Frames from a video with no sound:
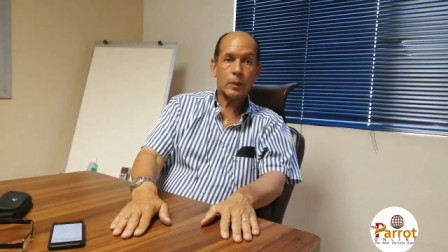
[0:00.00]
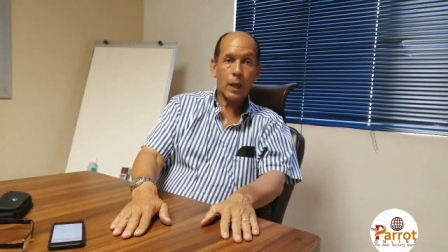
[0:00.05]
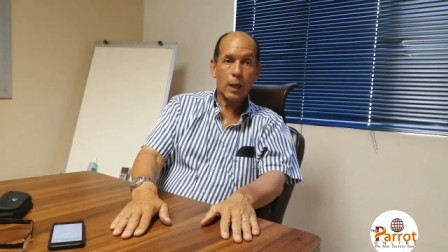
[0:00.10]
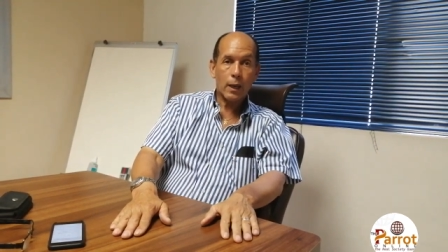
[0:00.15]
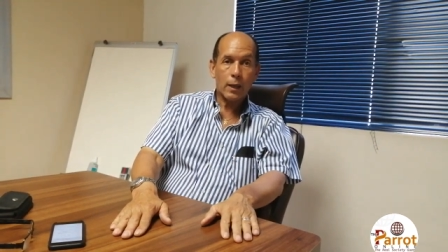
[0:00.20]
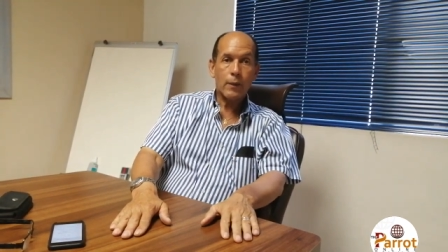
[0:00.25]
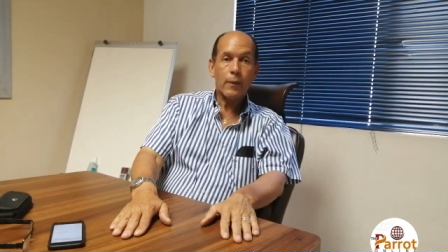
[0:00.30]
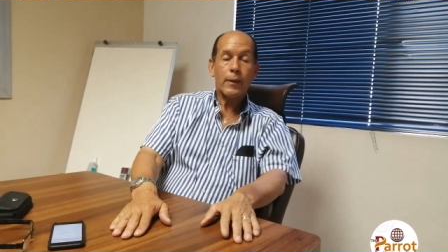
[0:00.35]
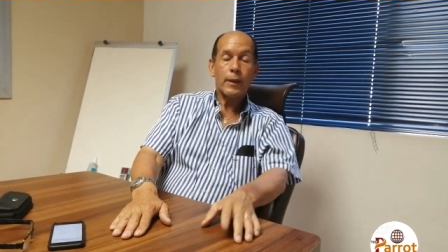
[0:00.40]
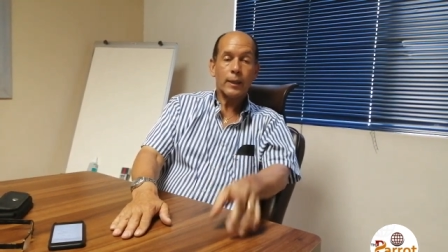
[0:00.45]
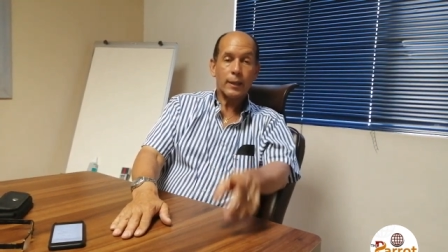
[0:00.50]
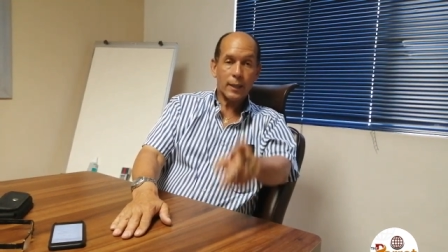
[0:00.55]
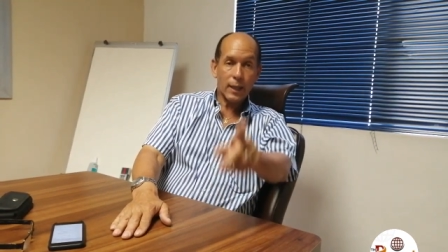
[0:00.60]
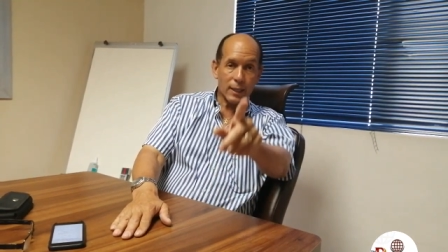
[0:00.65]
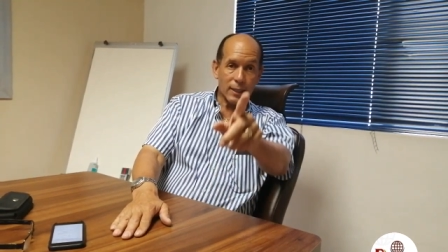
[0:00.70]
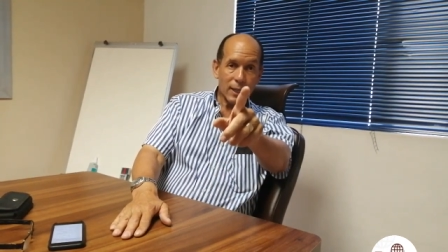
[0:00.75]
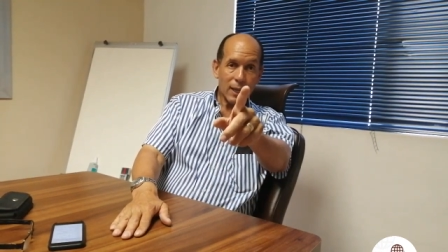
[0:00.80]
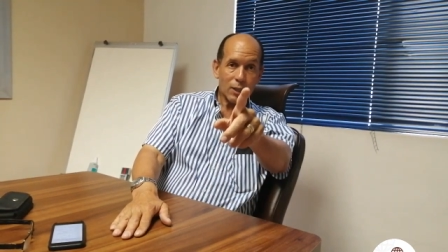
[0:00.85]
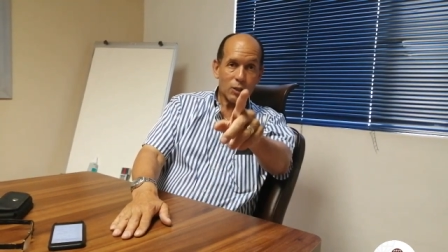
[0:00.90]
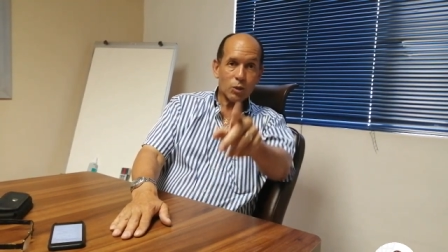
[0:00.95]
yeah
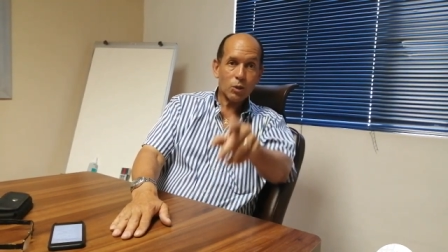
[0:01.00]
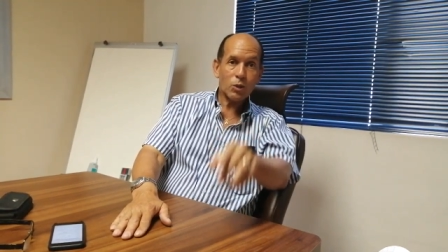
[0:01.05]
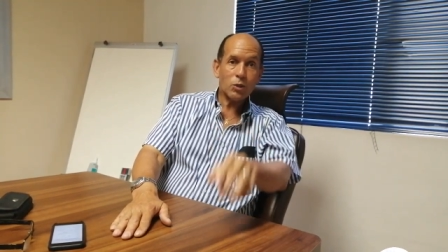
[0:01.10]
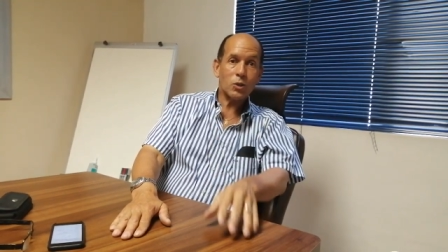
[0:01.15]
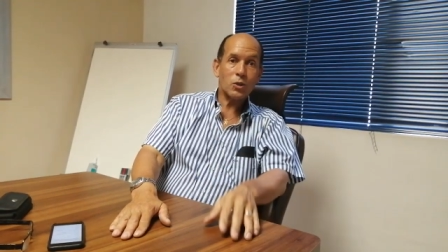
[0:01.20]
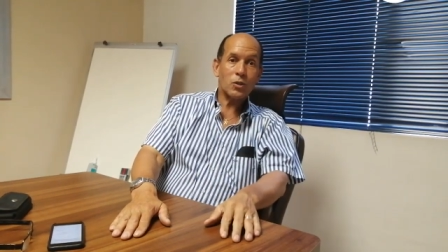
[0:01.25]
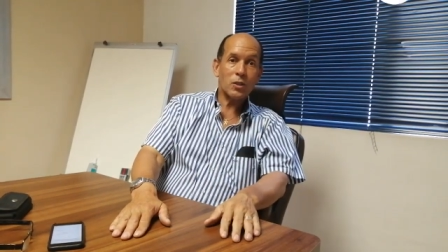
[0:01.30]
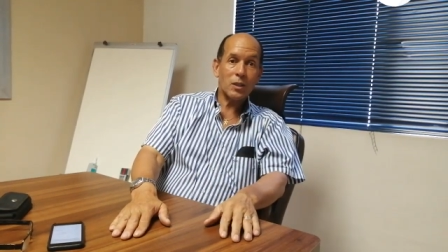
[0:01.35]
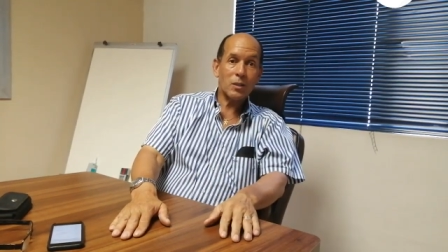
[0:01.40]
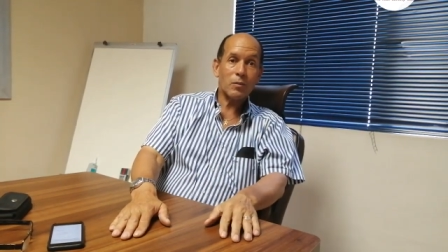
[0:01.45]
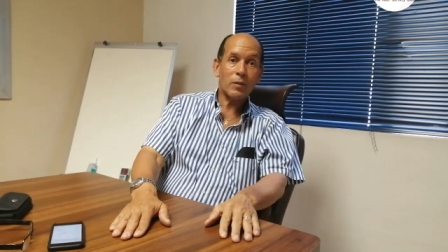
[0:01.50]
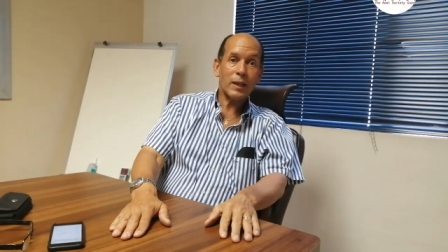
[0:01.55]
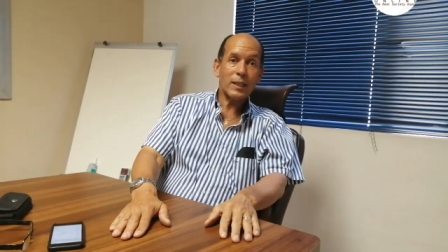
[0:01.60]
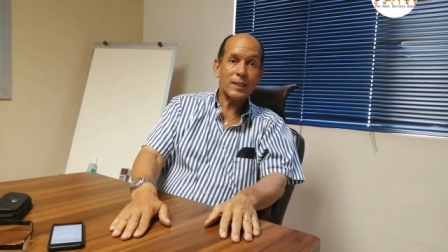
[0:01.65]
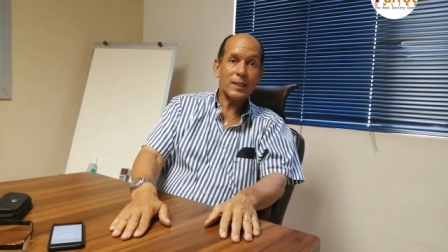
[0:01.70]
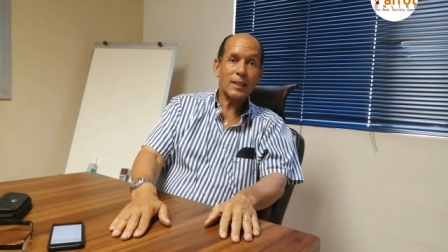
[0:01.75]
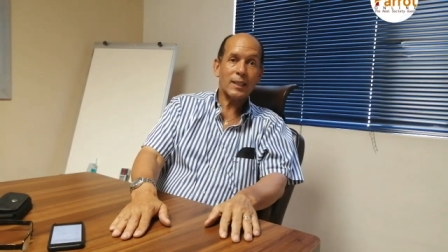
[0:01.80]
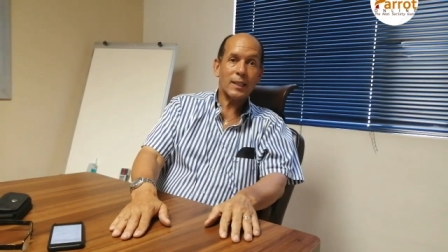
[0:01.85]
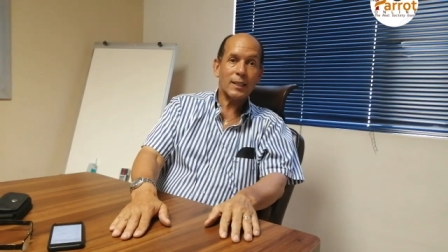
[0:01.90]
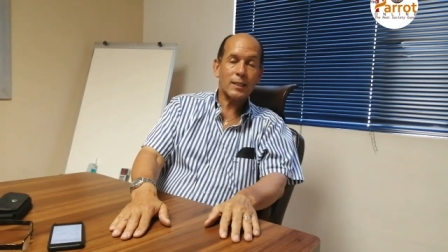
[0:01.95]
kenya i told you is
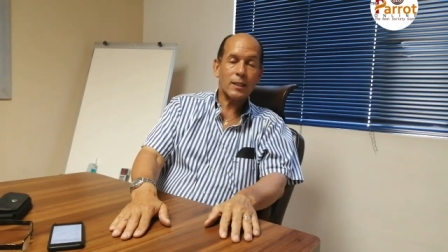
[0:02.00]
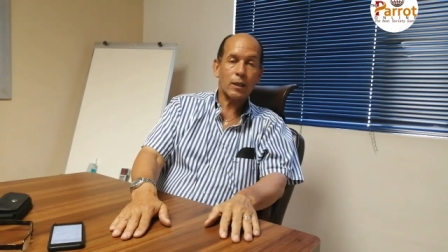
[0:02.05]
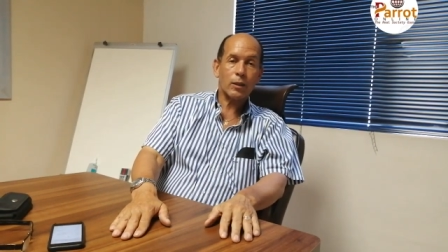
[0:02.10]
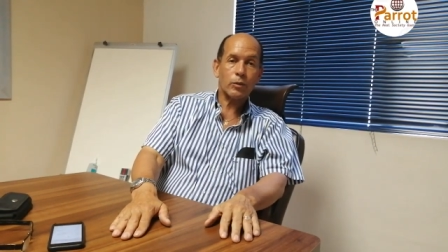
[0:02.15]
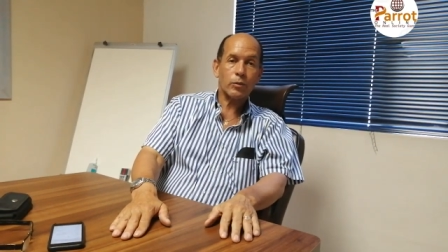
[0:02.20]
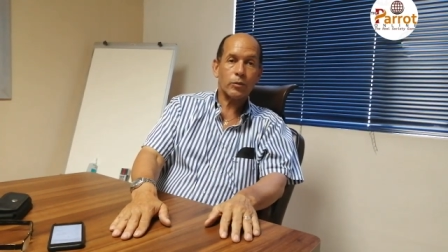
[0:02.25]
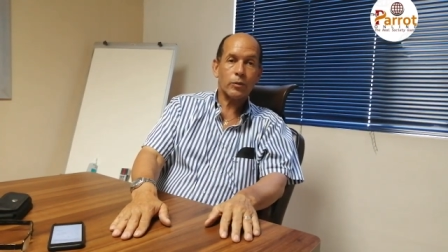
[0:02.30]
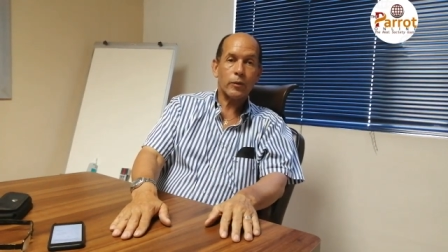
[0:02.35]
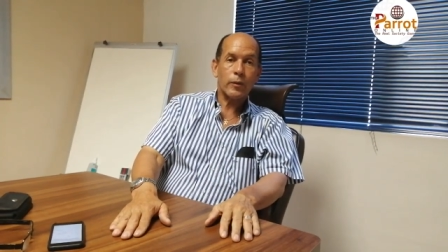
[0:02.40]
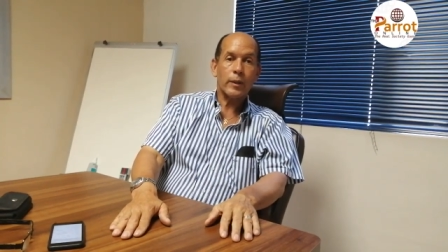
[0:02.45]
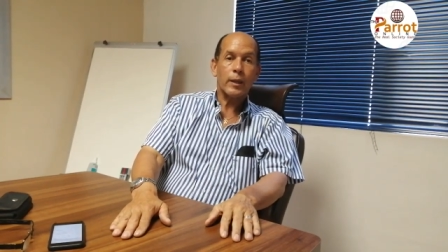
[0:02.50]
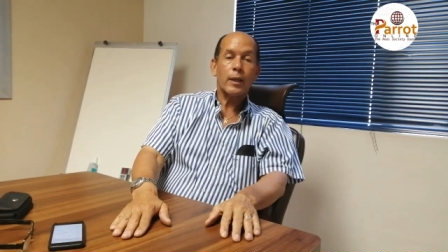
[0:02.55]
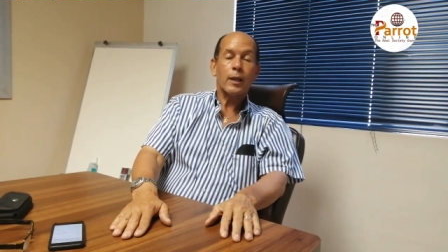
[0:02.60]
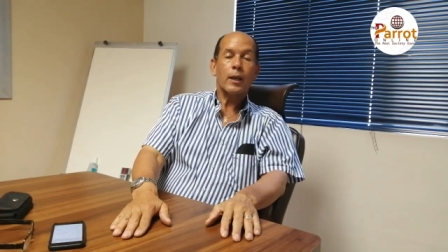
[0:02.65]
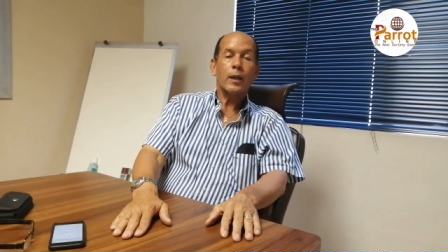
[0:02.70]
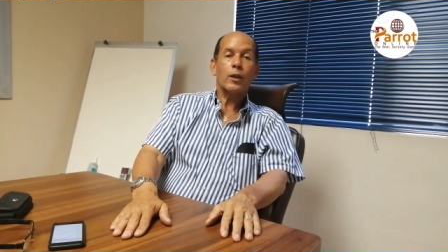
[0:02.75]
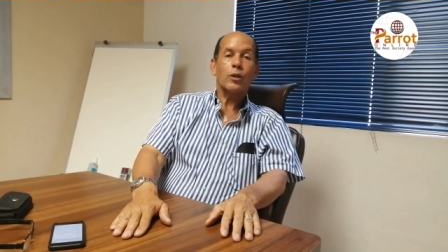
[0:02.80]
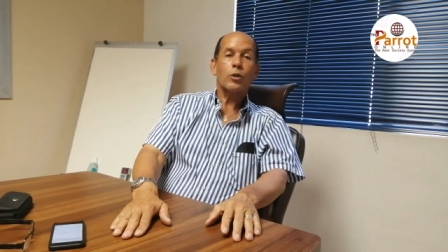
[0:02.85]
reinventing itself